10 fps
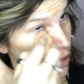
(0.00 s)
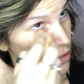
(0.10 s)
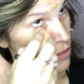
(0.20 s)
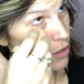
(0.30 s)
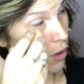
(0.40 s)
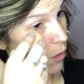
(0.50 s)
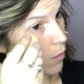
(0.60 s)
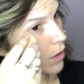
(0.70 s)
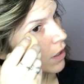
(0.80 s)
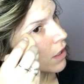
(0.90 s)

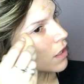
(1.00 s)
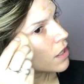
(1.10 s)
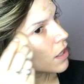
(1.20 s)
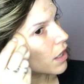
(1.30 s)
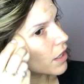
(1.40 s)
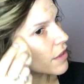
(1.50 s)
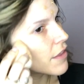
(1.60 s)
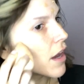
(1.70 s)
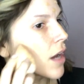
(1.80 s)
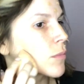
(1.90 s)
So
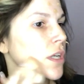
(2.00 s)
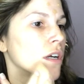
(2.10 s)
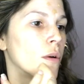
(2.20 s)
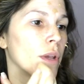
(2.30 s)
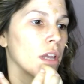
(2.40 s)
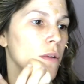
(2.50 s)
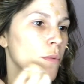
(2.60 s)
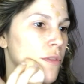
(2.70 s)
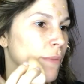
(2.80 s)
I'm gonna go in with